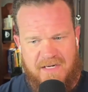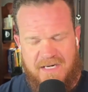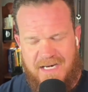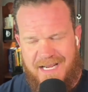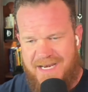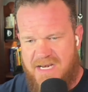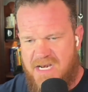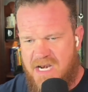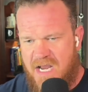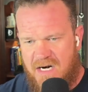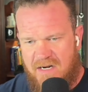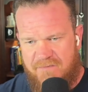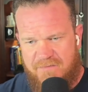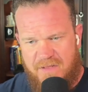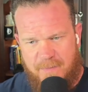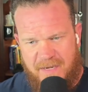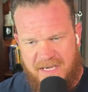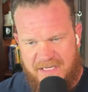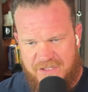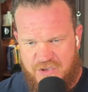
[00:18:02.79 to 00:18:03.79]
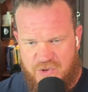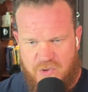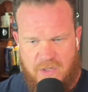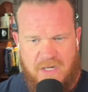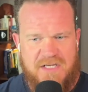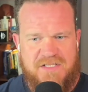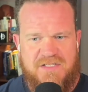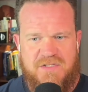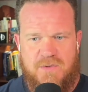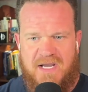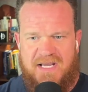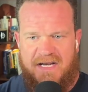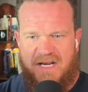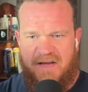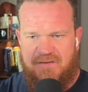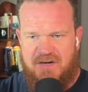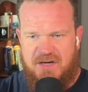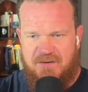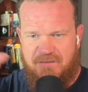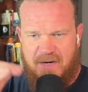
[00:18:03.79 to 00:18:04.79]
and none of them had trust. So I had to
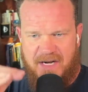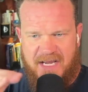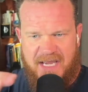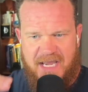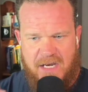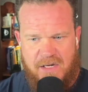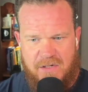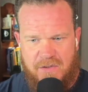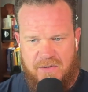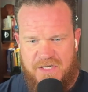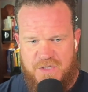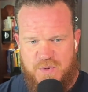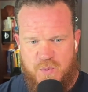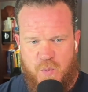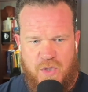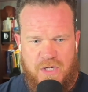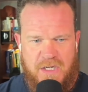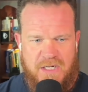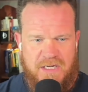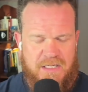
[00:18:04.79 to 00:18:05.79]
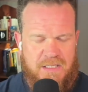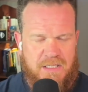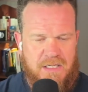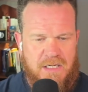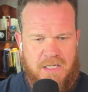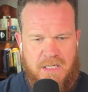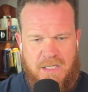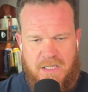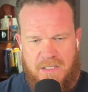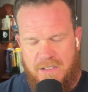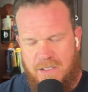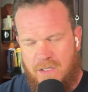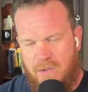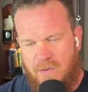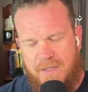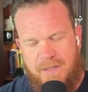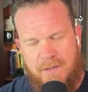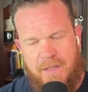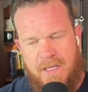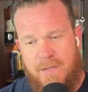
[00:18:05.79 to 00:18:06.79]
have a different account on each one. And,
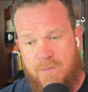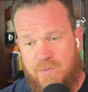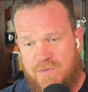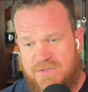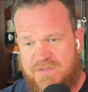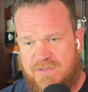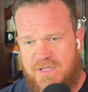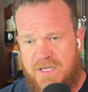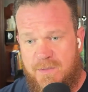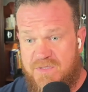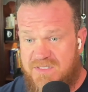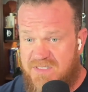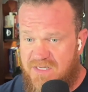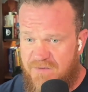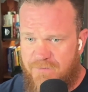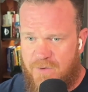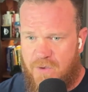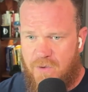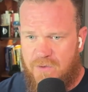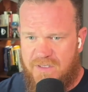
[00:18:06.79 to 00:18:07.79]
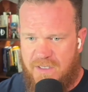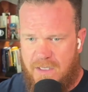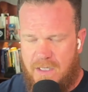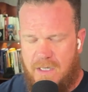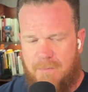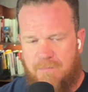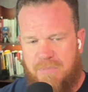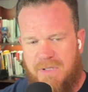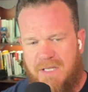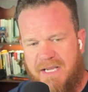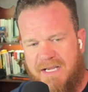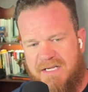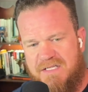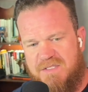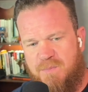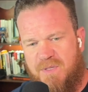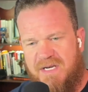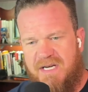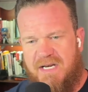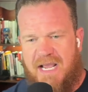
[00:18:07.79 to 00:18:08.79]
it was difficult and complex,
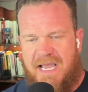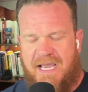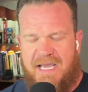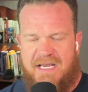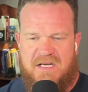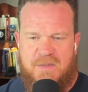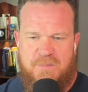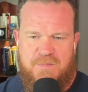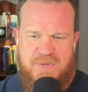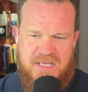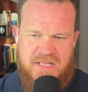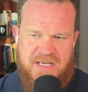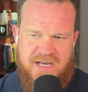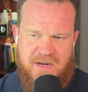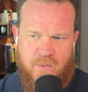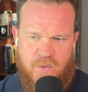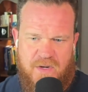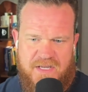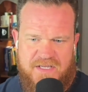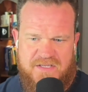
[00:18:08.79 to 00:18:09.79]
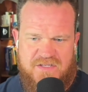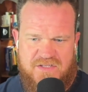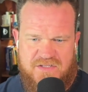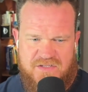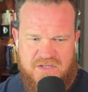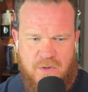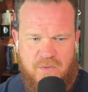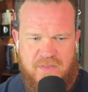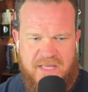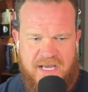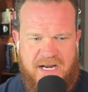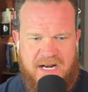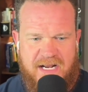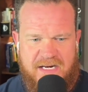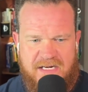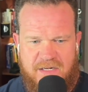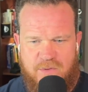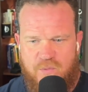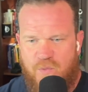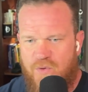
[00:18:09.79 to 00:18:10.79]
but it had to be that way so that I
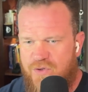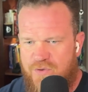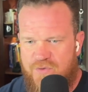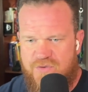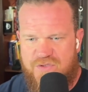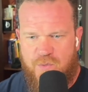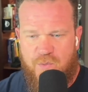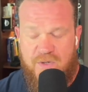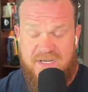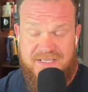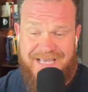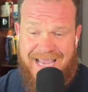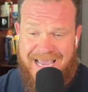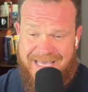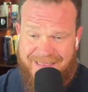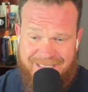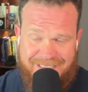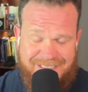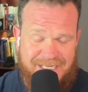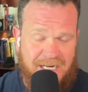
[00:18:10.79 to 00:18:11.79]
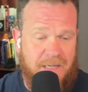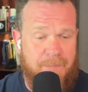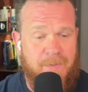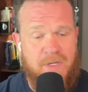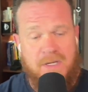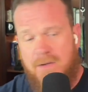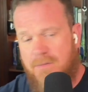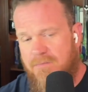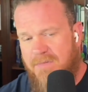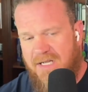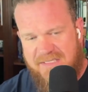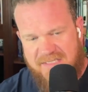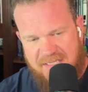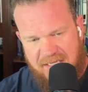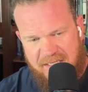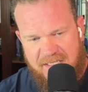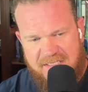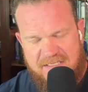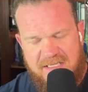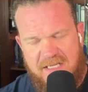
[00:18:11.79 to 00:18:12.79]
didn't reduce the risk at the time. Not
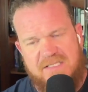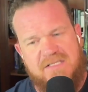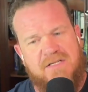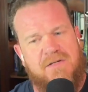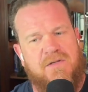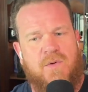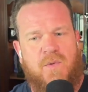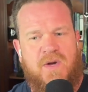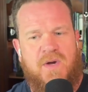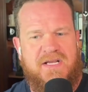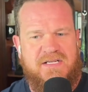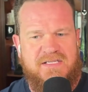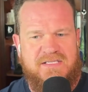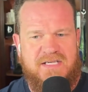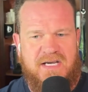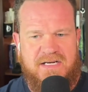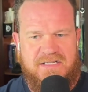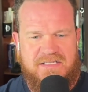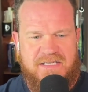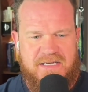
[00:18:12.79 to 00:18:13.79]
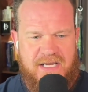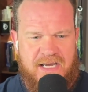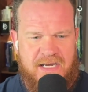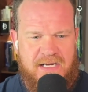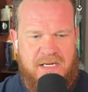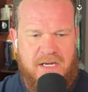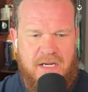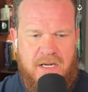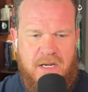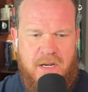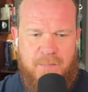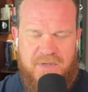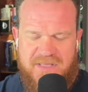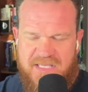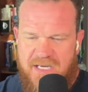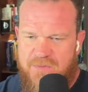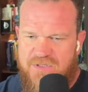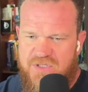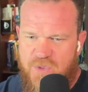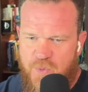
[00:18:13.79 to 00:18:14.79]
saying that's necessarily the way I design it today, but
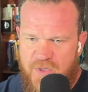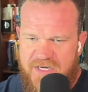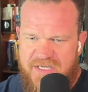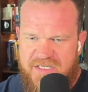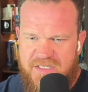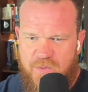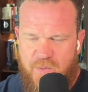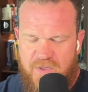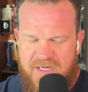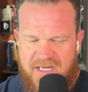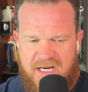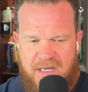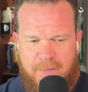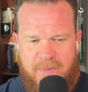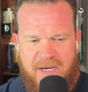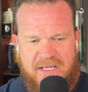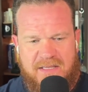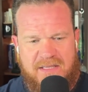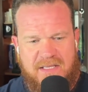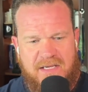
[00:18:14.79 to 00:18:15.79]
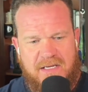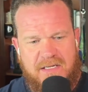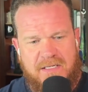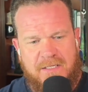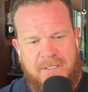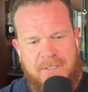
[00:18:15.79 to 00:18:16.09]
that was the reason we did it back then.